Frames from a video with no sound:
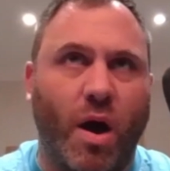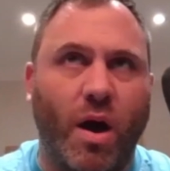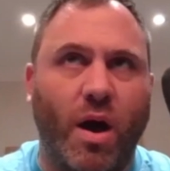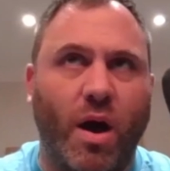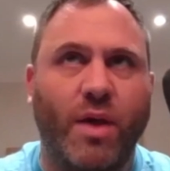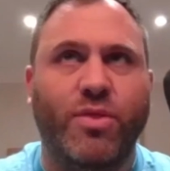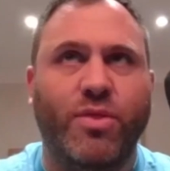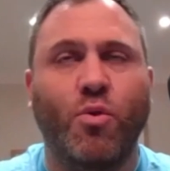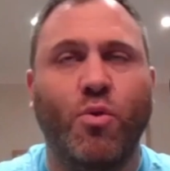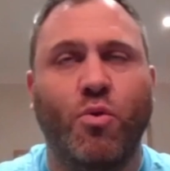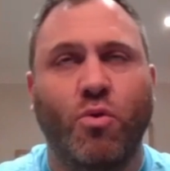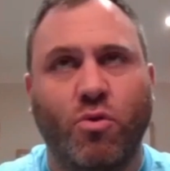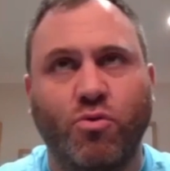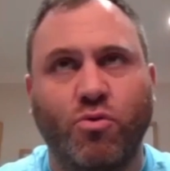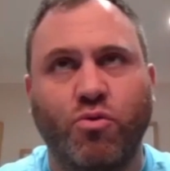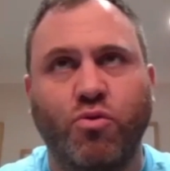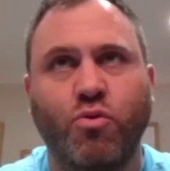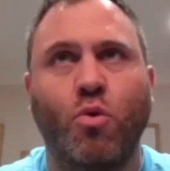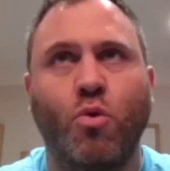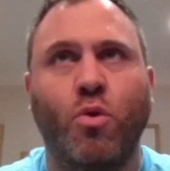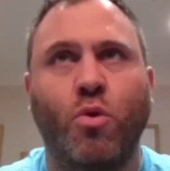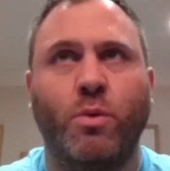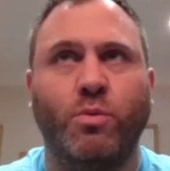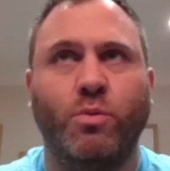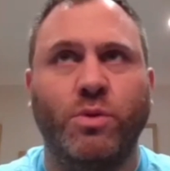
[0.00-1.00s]
I thought
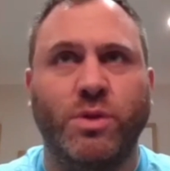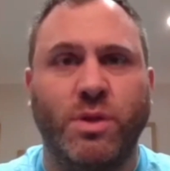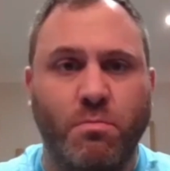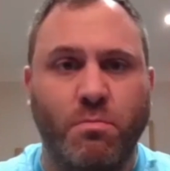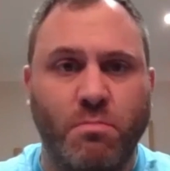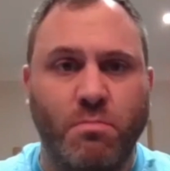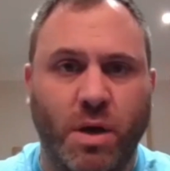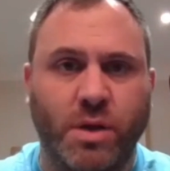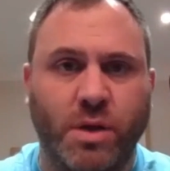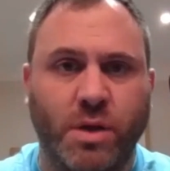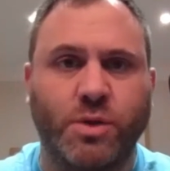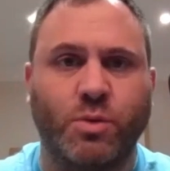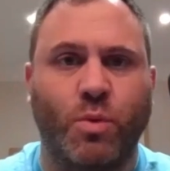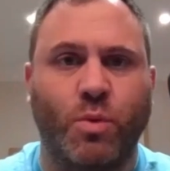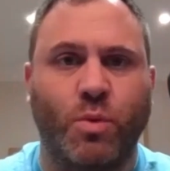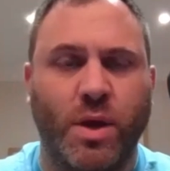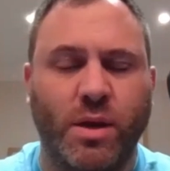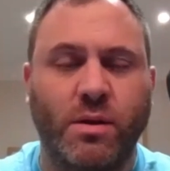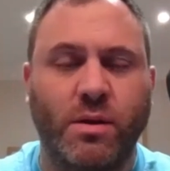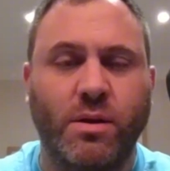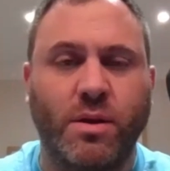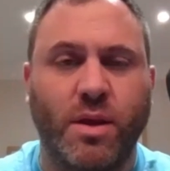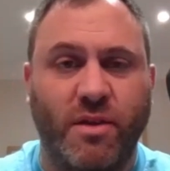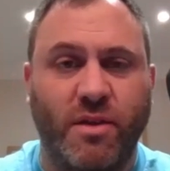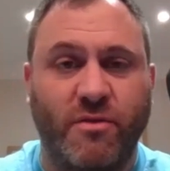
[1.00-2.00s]
Crawley was a must
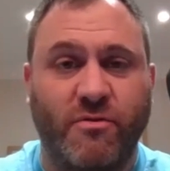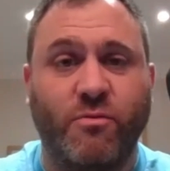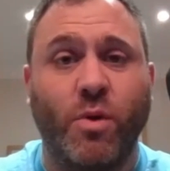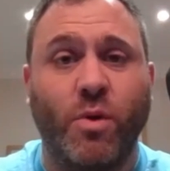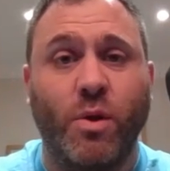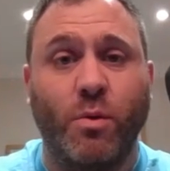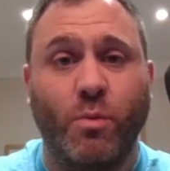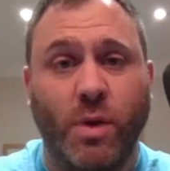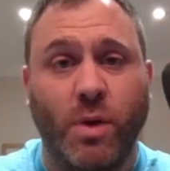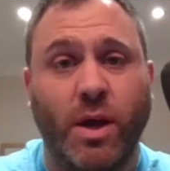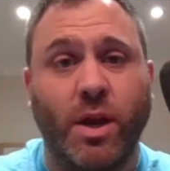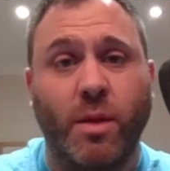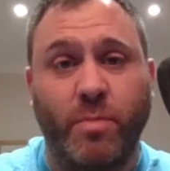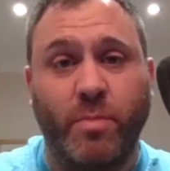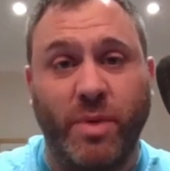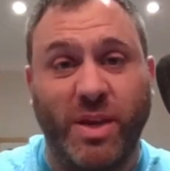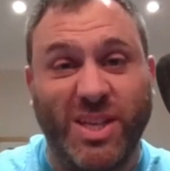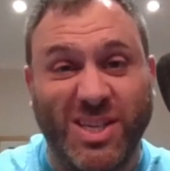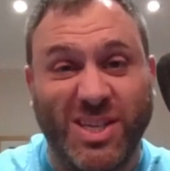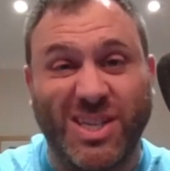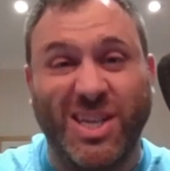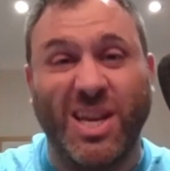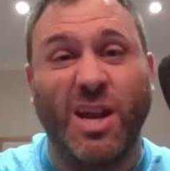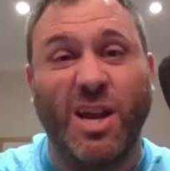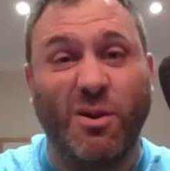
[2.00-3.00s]
win if we were going to be
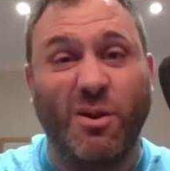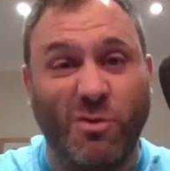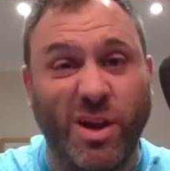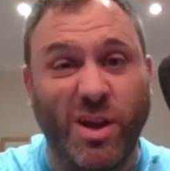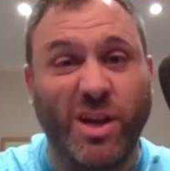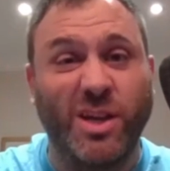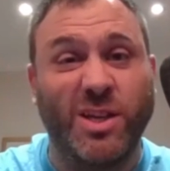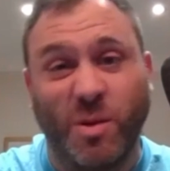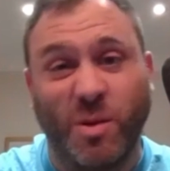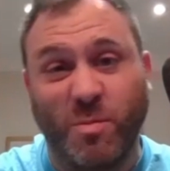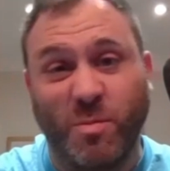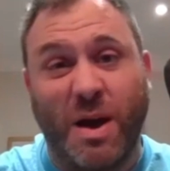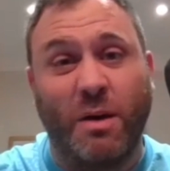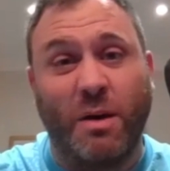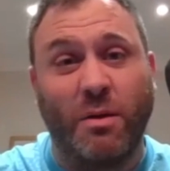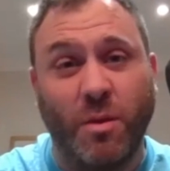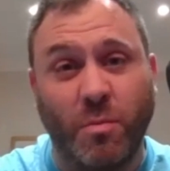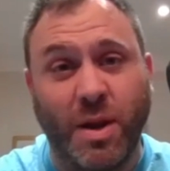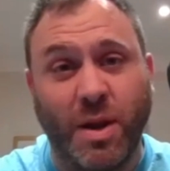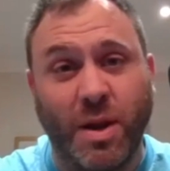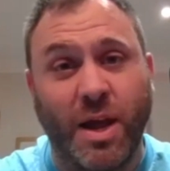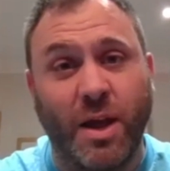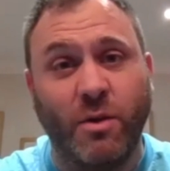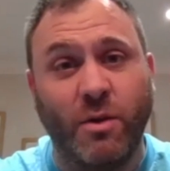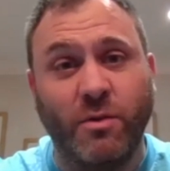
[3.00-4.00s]
serious about the
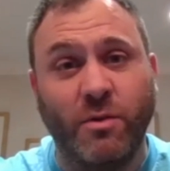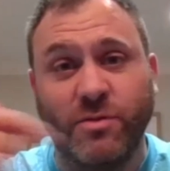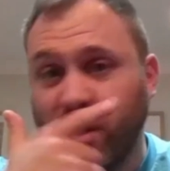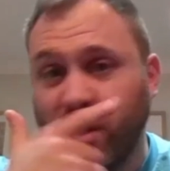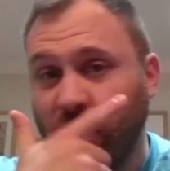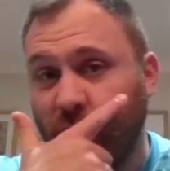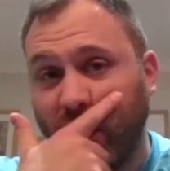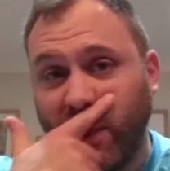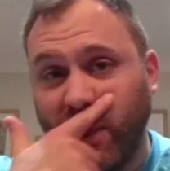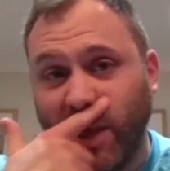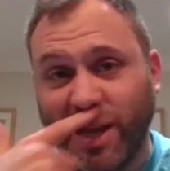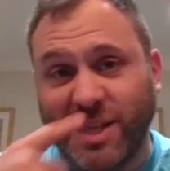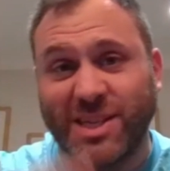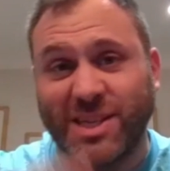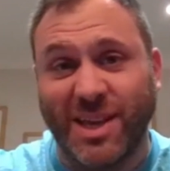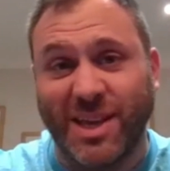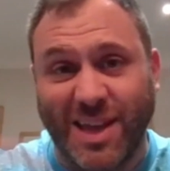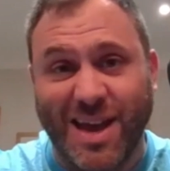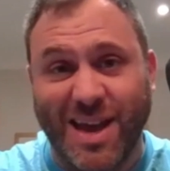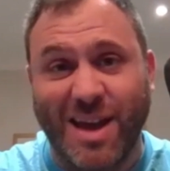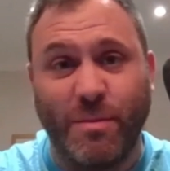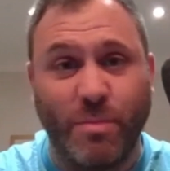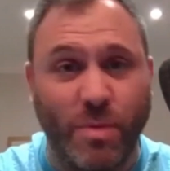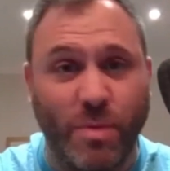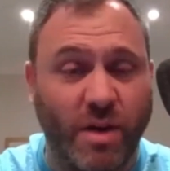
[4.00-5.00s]
playoffs. Like that's a
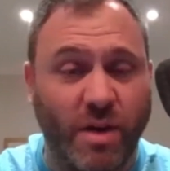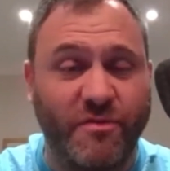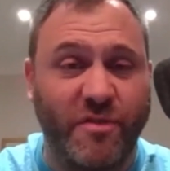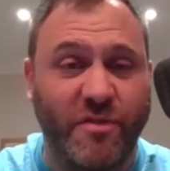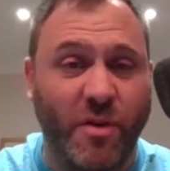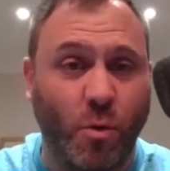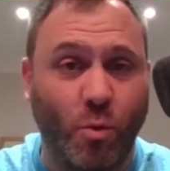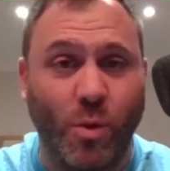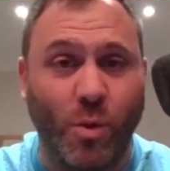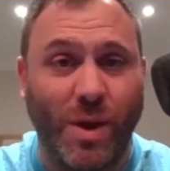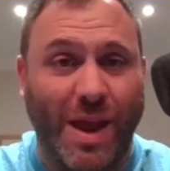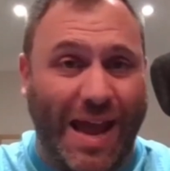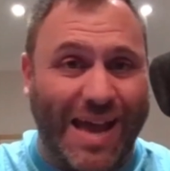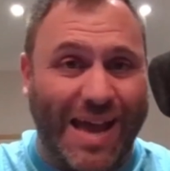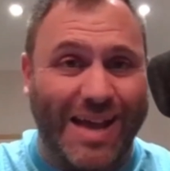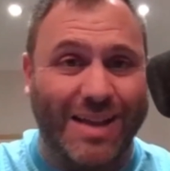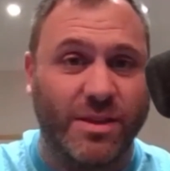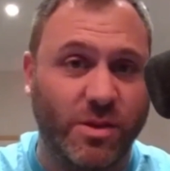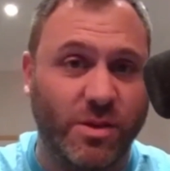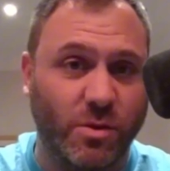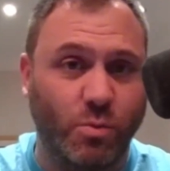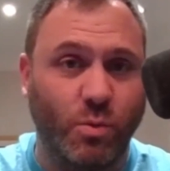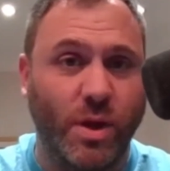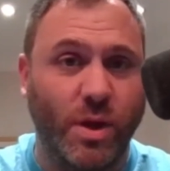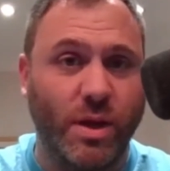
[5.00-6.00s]
game that I felt we had
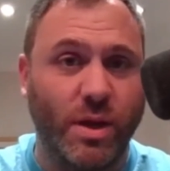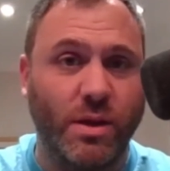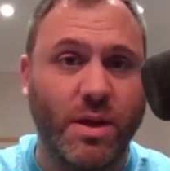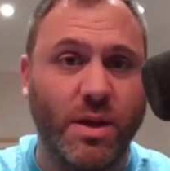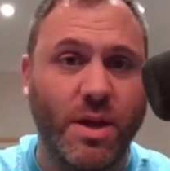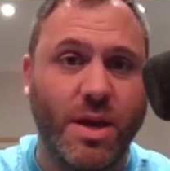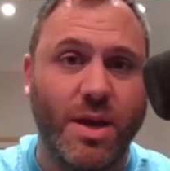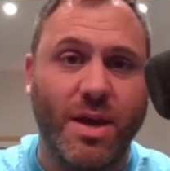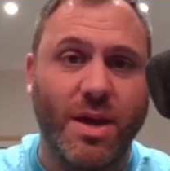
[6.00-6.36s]
to win.